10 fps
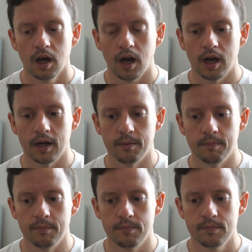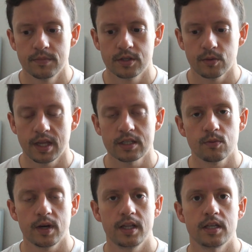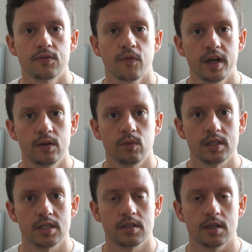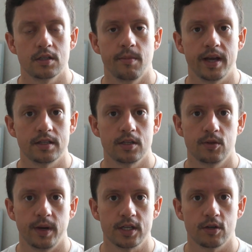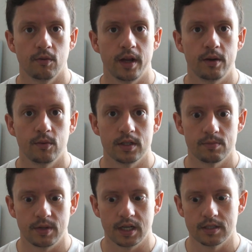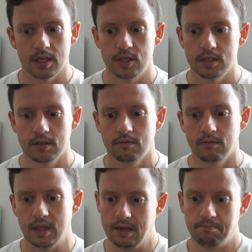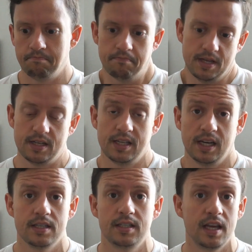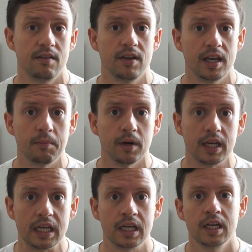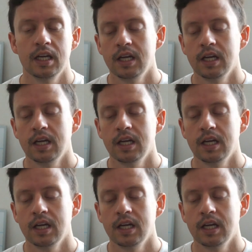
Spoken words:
So that's why this friend was in such a bad situation, right? Was because they didn't save any money.